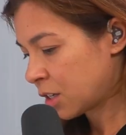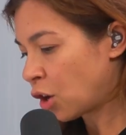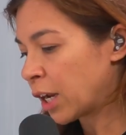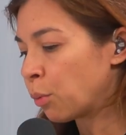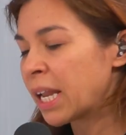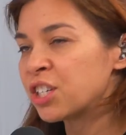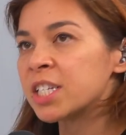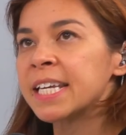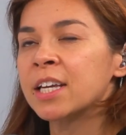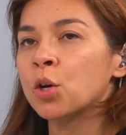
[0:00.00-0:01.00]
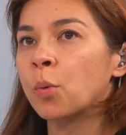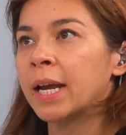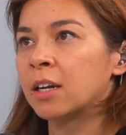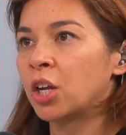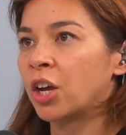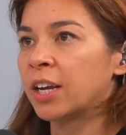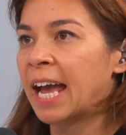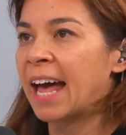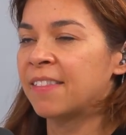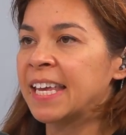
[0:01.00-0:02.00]
Got it. Well, let's just take a quick look
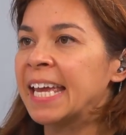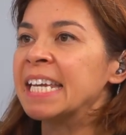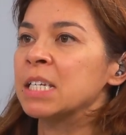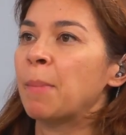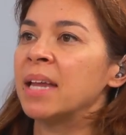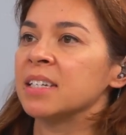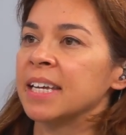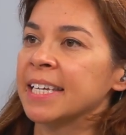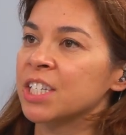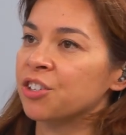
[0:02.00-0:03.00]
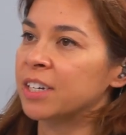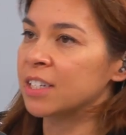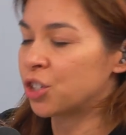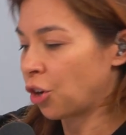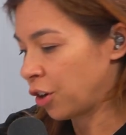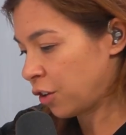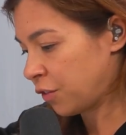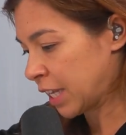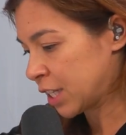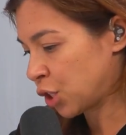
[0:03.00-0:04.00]
at the independent histories, John,
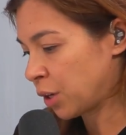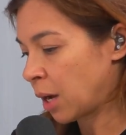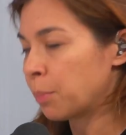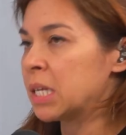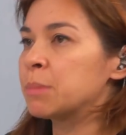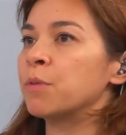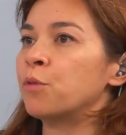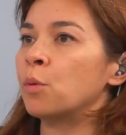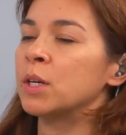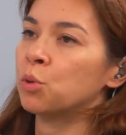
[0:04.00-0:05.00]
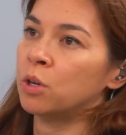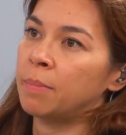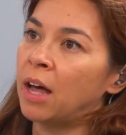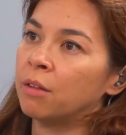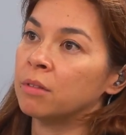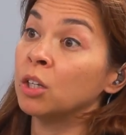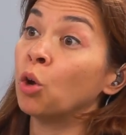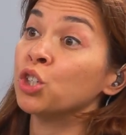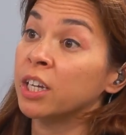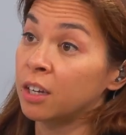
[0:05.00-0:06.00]
of these two companies before we talk about the
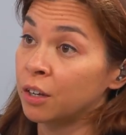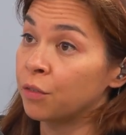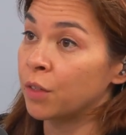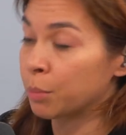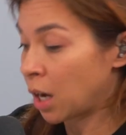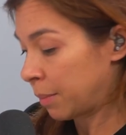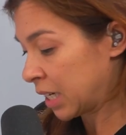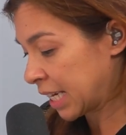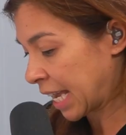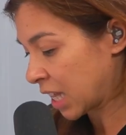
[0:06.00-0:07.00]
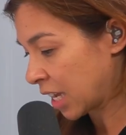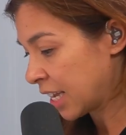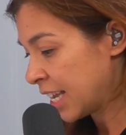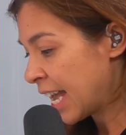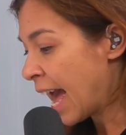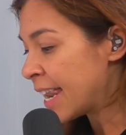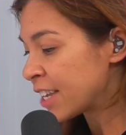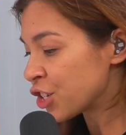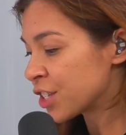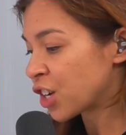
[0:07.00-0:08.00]
logic of them coming together. And
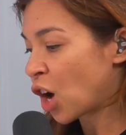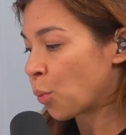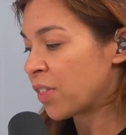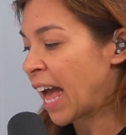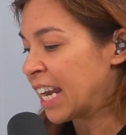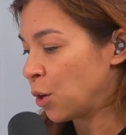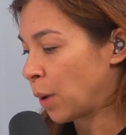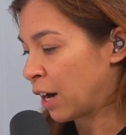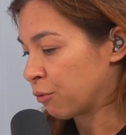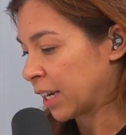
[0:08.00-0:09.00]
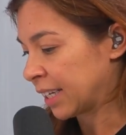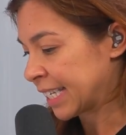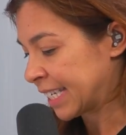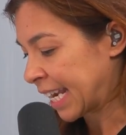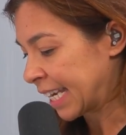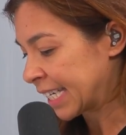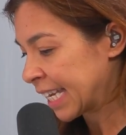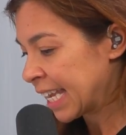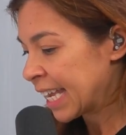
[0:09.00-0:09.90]
let's just start with Anywhere Real Estate.